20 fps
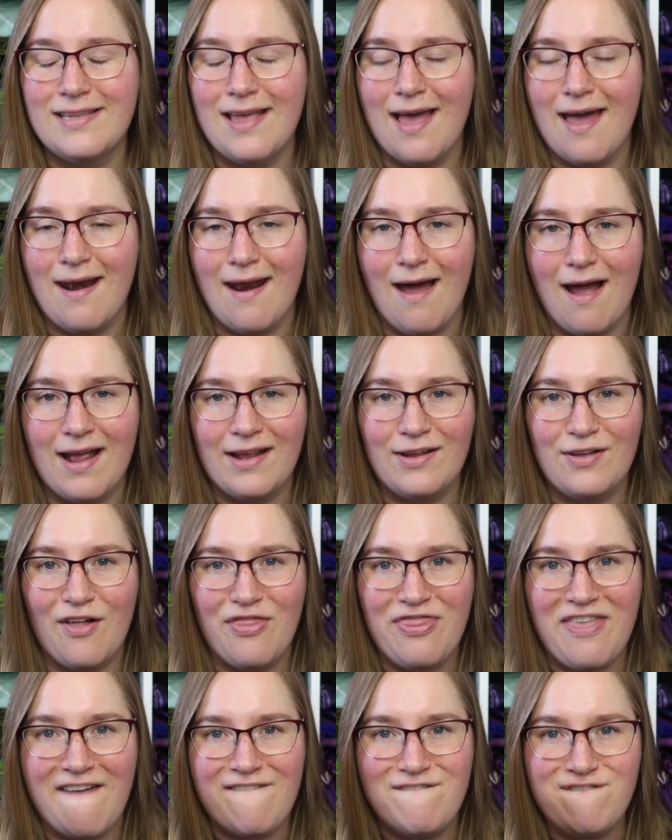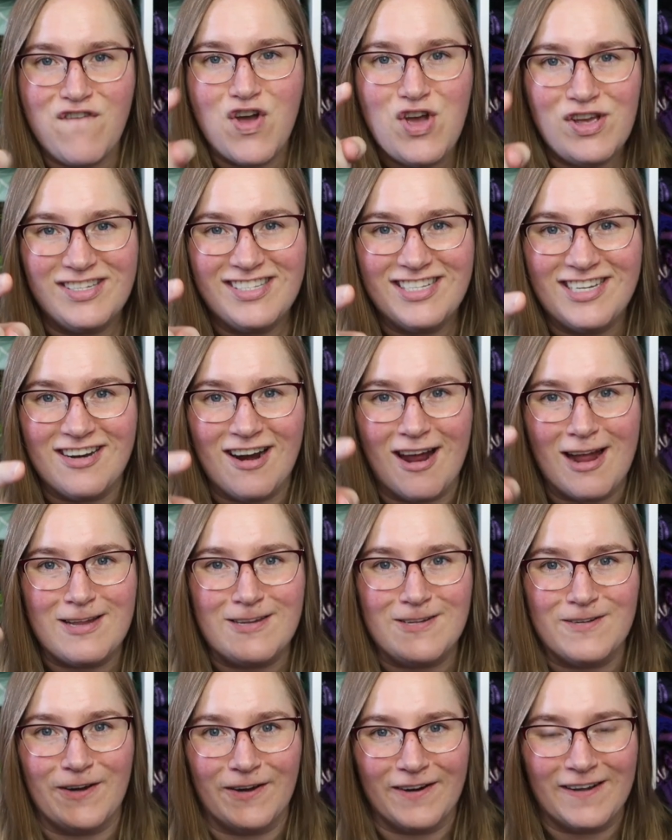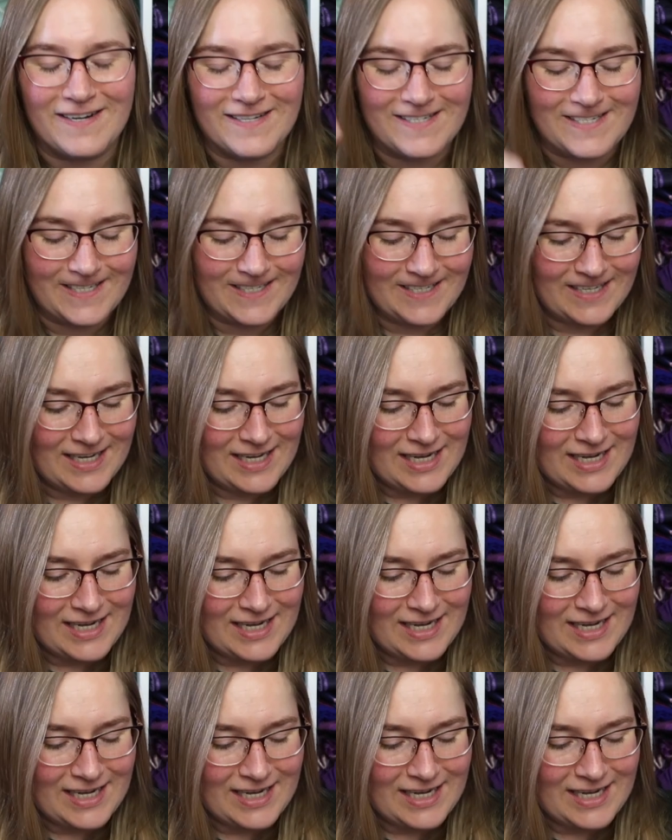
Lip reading: and I got there first and I got it.